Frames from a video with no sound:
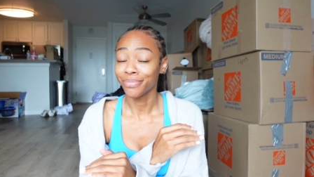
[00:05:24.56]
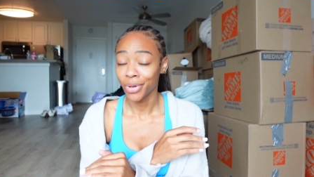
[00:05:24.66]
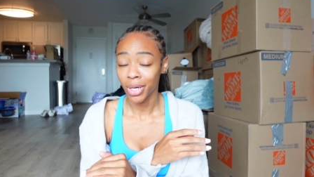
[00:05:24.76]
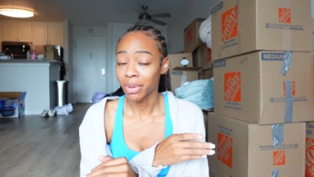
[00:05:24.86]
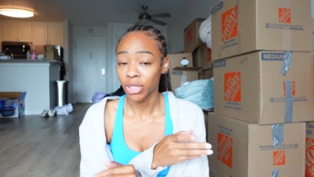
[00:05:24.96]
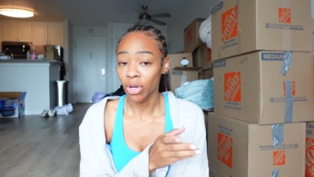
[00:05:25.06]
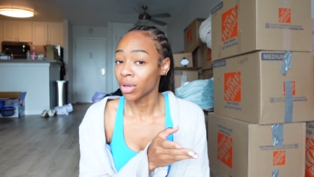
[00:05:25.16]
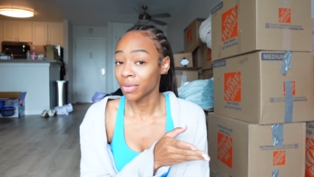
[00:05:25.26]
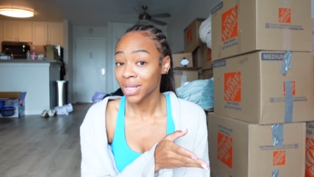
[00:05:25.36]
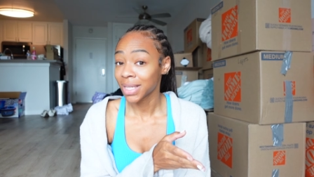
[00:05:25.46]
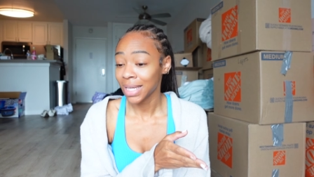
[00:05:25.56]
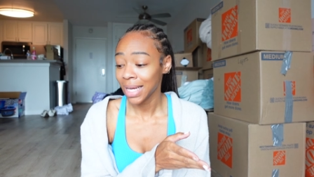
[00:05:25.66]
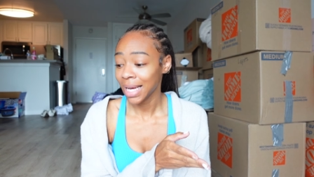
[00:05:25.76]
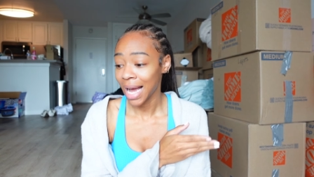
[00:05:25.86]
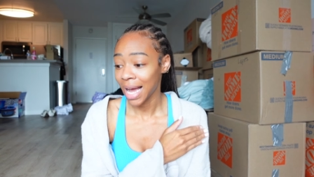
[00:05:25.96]
pretty much all of the
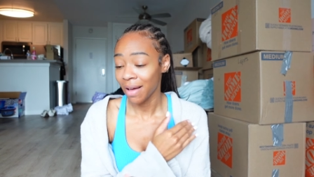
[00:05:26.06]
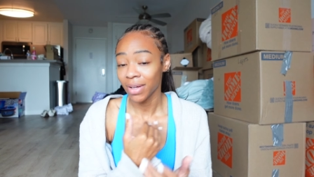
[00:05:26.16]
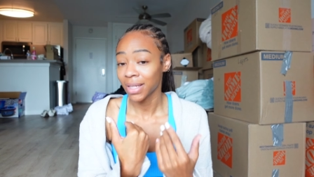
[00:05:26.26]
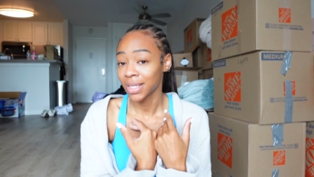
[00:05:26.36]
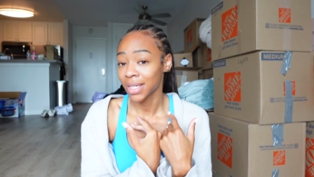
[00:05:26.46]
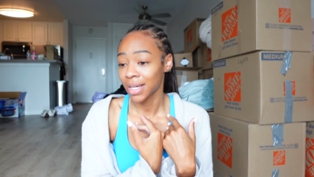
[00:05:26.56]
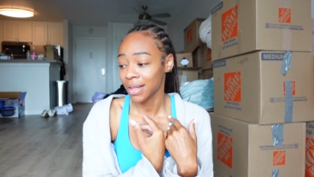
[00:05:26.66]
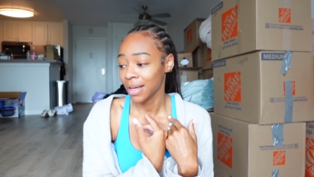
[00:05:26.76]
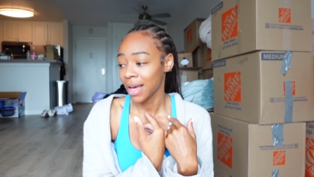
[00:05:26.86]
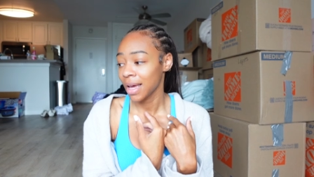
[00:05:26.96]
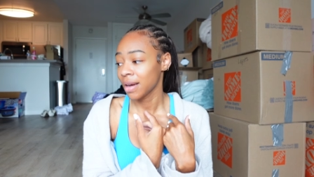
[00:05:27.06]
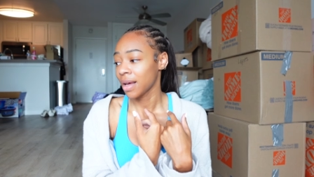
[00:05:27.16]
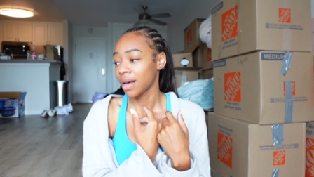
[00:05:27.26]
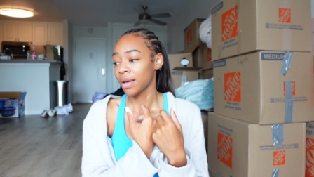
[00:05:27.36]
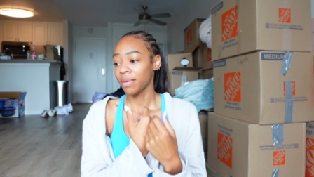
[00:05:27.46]
cleaning. I haven't cleaned anything yet.
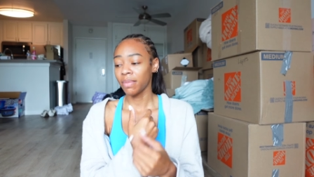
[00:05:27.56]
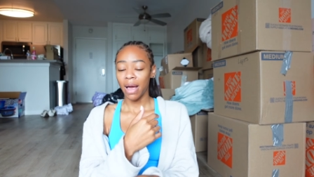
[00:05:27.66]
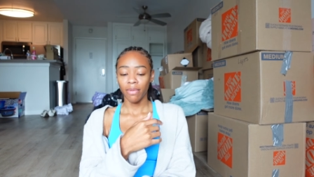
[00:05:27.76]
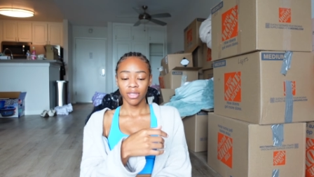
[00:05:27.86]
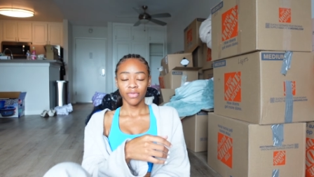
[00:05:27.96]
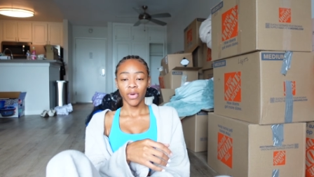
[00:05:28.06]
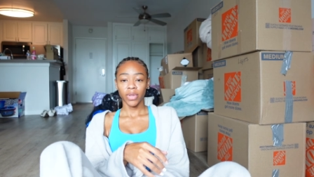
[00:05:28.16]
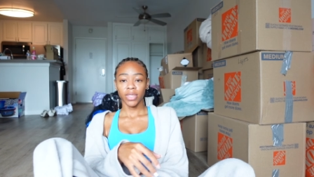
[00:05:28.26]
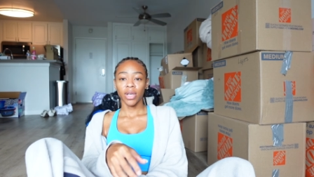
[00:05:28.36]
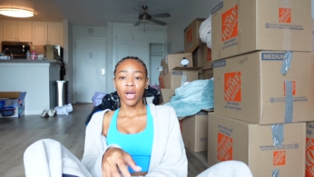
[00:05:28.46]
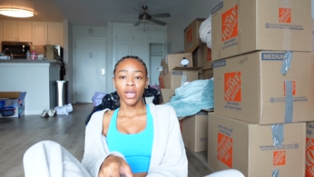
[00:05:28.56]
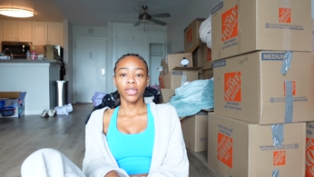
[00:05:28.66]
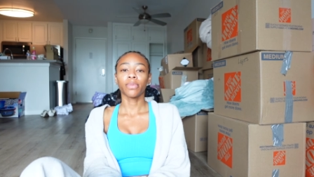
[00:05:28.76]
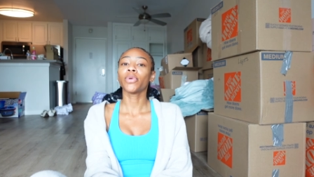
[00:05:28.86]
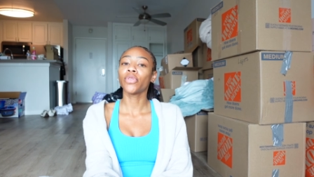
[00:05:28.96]
Um, I was focusing on
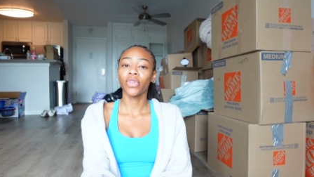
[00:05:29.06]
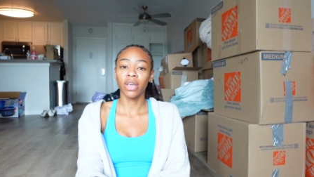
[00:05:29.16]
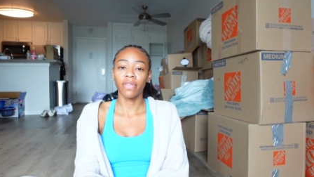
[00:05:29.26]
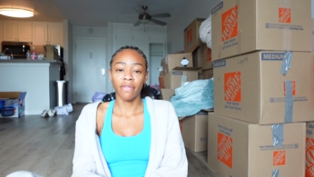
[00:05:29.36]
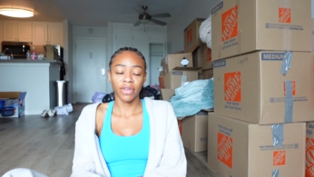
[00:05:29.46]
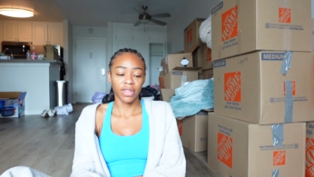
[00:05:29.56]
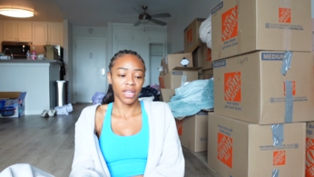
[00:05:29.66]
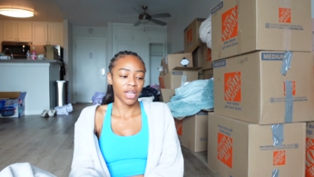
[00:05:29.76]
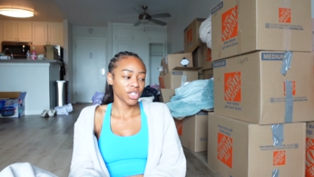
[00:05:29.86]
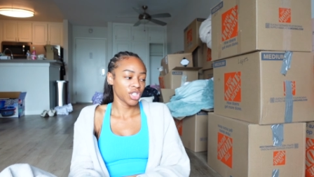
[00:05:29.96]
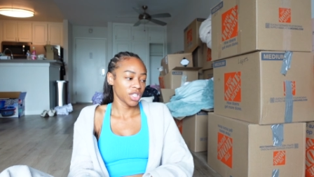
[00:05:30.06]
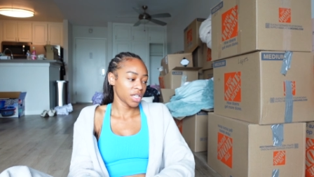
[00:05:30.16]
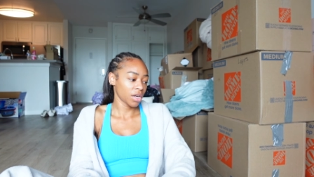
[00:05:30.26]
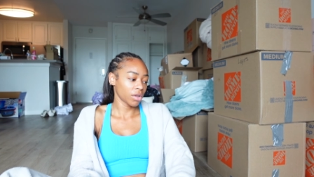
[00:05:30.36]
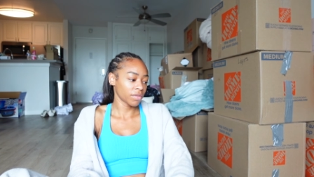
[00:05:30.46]
the moving of everything and she
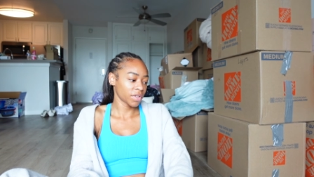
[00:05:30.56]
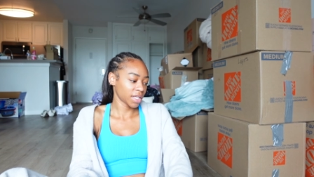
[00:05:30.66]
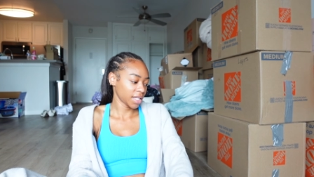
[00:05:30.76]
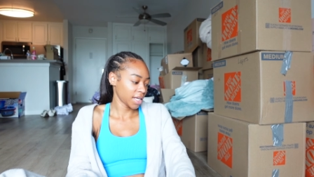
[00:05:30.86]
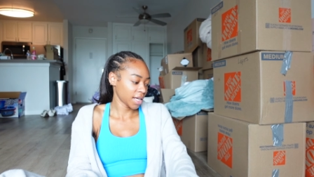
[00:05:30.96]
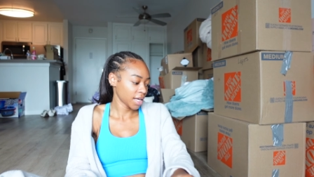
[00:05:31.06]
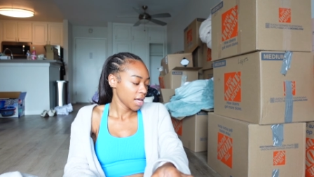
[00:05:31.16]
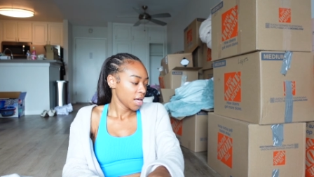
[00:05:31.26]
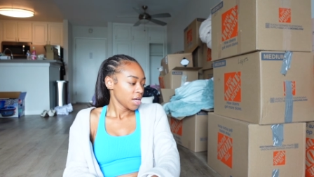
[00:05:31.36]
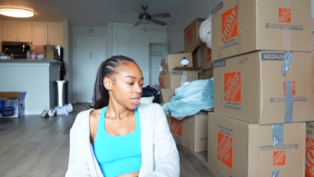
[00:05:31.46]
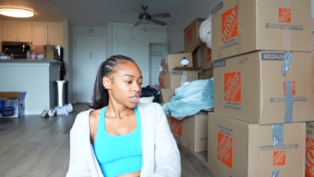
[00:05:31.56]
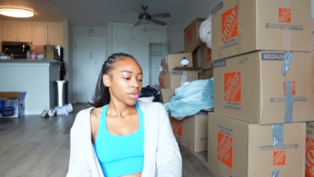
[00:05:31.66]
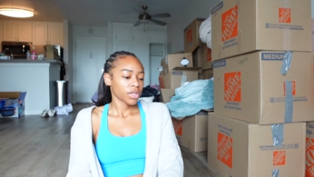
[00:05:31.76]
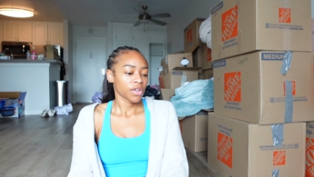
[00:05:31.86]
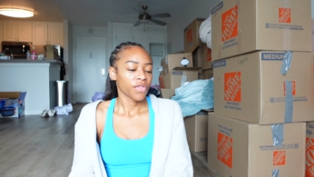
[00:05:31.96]
did all of the cleaning. So
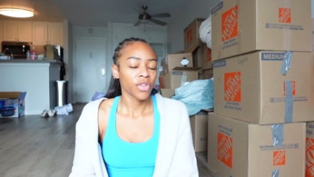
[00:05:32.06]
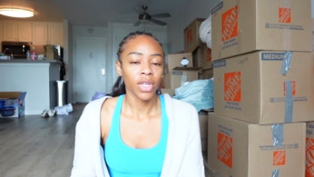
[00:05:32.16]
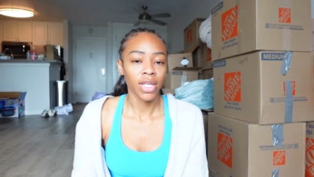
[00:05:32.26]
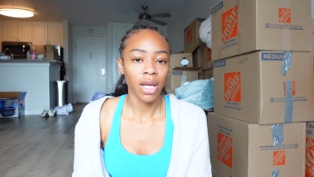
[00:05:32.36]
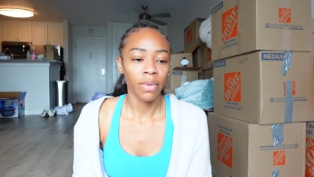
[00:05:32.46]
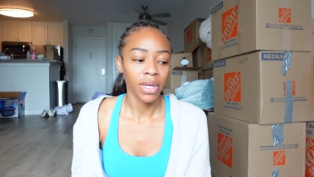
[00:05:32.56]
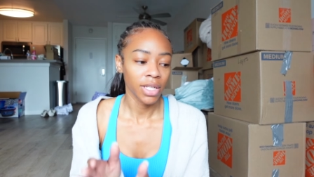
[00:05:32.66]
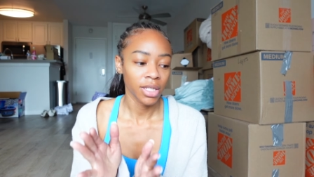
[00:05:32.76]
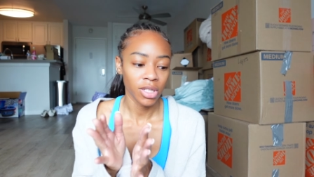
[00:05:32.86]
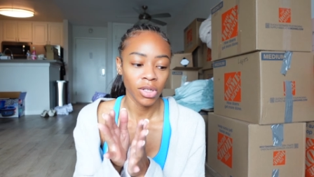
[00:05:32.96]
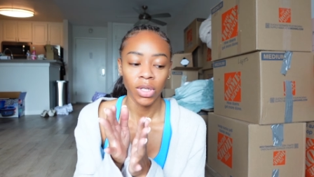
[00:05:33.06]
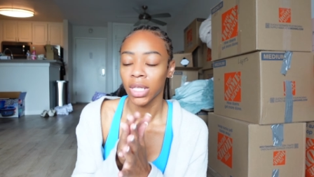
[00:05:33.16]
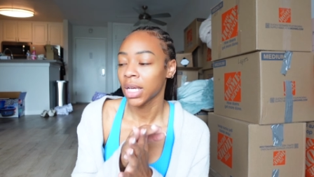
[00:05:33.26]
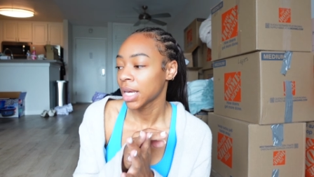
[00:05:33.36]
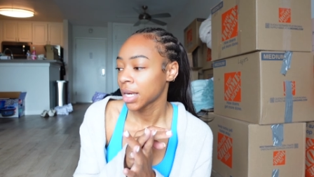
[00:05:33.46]
there's a few things that we need to still
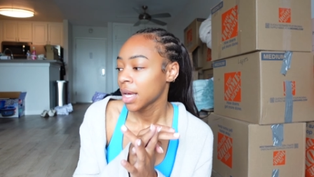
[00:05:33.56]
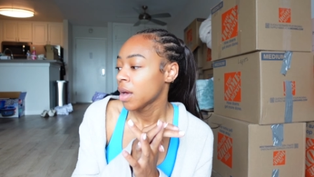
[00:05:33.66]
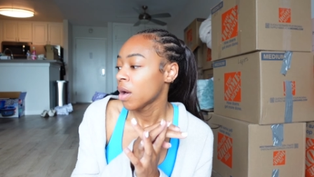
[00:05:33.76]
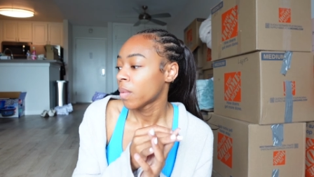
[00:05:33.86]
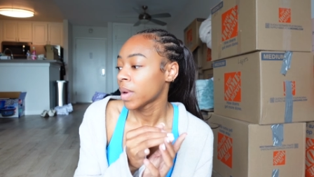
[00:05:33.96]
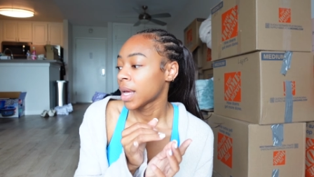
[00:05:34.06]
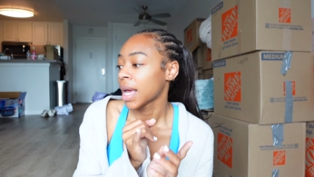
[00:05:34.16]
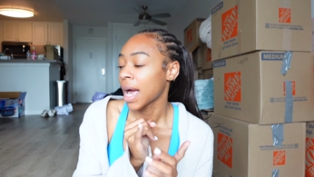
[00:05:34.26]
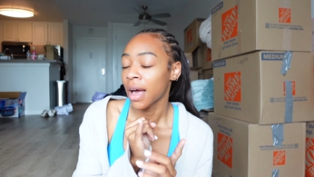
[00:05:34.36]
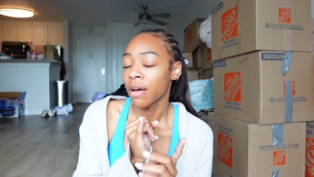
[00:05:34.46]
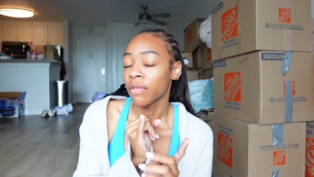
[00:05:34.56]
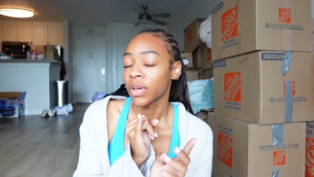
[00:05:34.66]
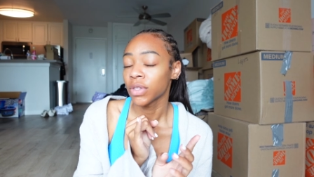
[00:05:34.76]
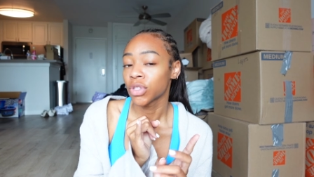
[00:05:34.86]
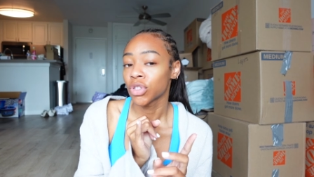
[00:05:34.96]
clean. We have
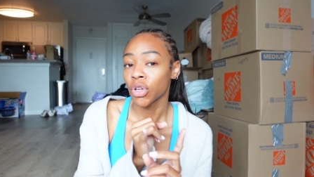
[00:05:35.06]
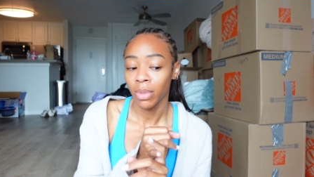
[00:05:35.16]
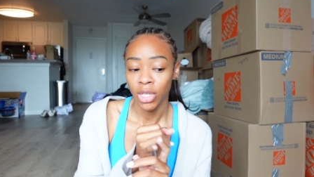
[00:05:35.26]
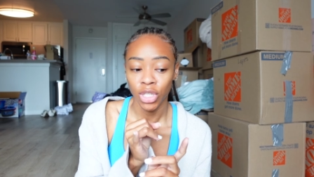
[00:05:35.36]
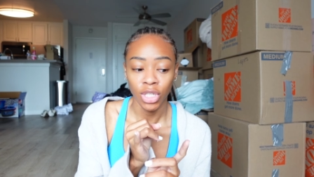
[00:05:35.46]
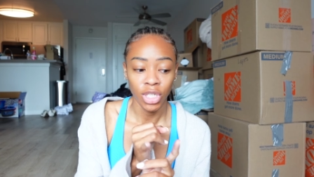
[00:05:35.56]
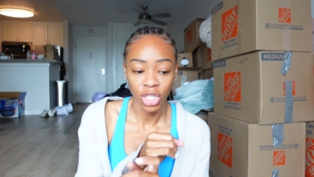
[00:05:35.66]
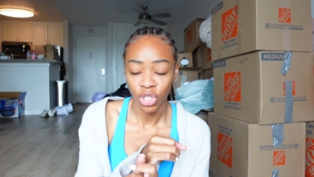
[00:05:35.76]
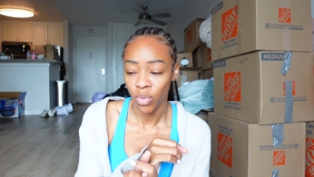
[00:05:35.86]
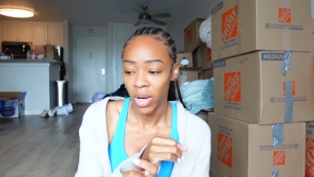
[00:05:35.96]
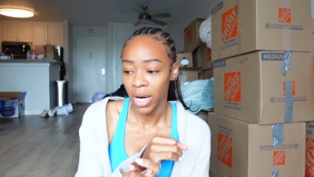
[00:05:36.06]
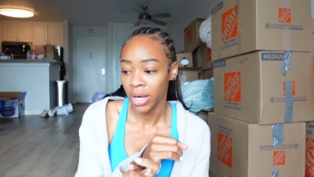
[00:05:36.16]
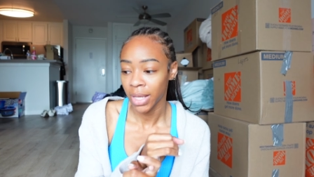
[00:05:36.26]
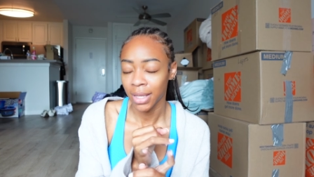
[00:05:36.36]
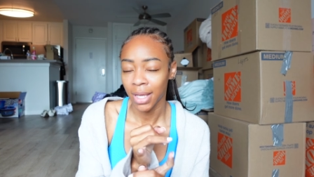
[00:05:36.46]
so much
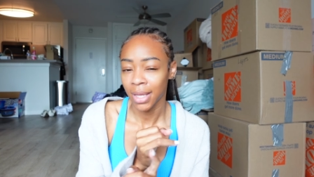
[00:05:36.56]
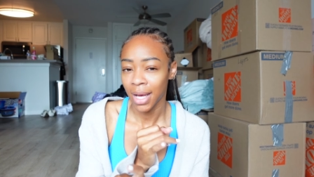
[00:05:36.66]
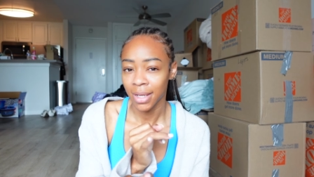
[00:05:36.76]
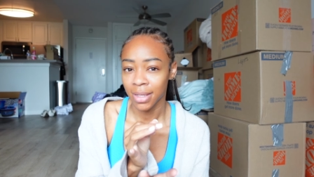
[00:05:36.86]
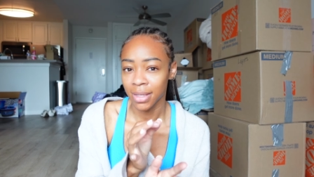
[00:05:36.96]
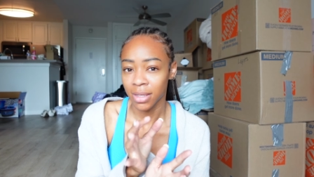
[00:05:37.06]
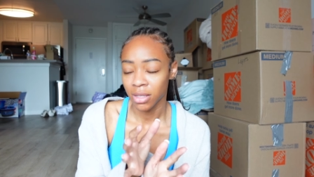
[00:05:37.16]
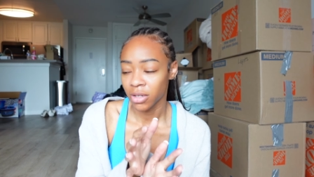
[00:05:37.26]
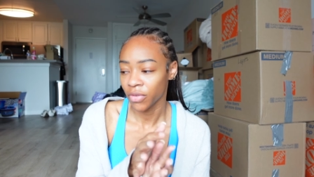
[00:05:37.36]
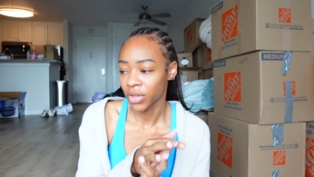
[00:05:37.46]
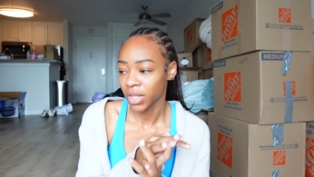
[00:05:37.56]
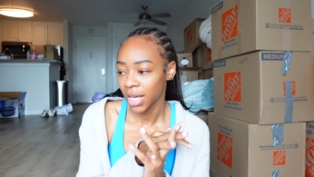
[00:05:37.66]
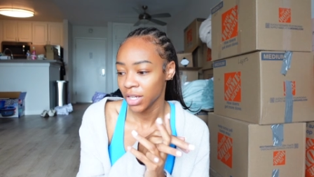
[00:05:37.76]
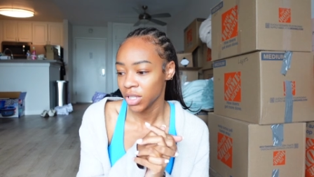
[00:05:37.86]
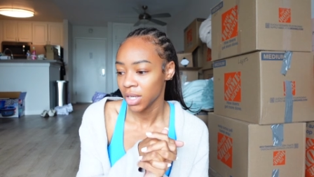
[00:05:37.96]
dishware like the glasses and stuff for the
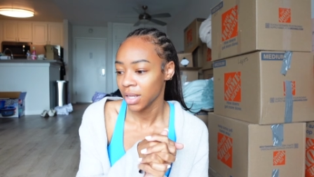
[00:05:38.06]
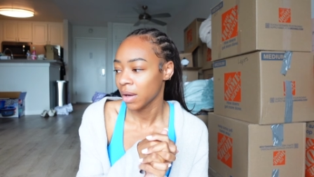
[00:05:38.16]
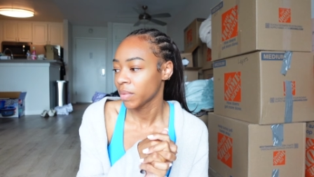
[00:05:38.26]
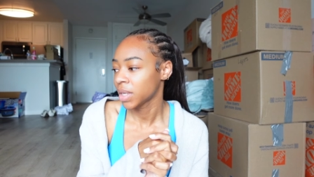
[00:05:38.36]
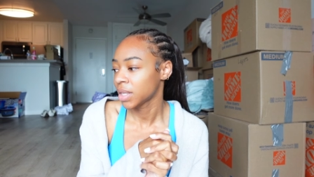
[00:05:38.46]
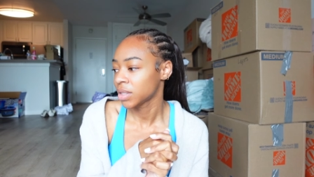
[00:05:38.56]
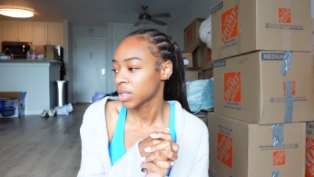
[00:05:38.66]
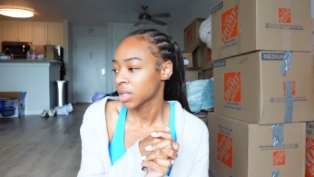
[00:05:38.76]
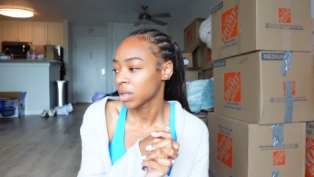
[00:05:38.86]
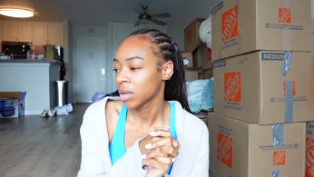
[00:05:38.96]
kitchen that we need to